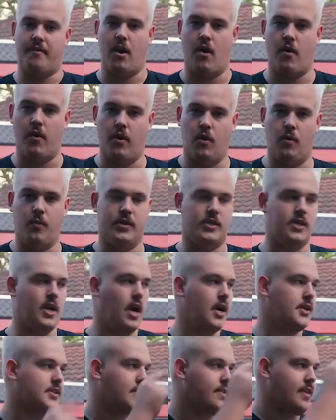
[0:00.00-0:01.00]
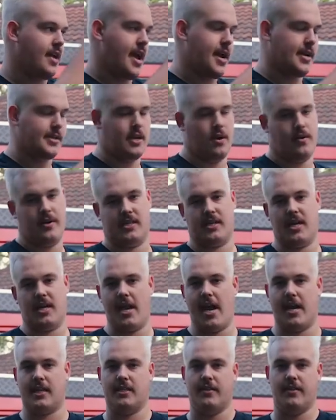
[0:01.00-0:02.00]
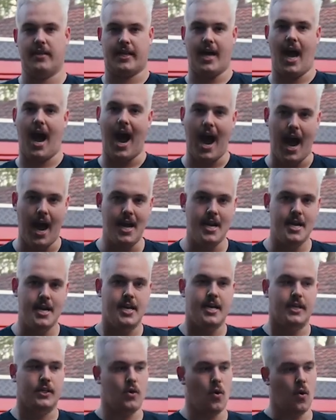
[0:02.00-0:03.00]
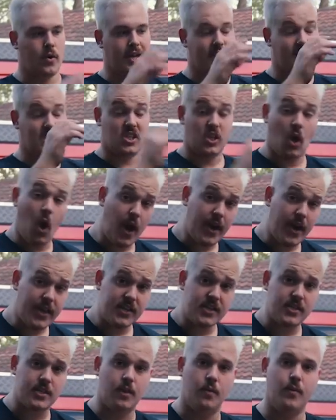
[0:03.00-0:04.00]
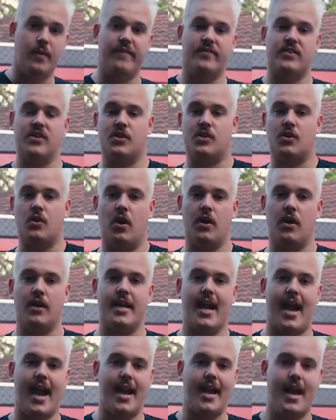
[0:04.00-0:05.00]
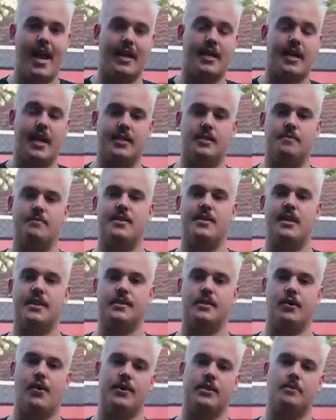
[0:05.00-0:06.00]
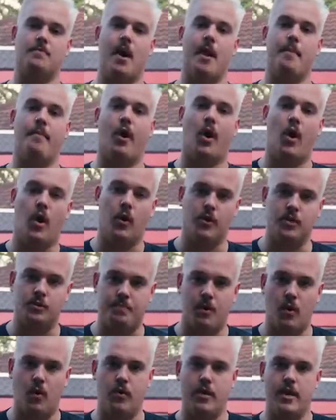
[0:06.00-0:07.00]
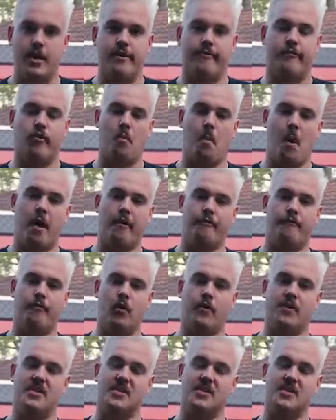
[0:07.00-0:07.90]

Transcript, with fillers: aerial, which goes to the XRS Connect in the car. Talking sliders, we've just got a uh, custom set of sliders made by Ausbuilt. 4x4,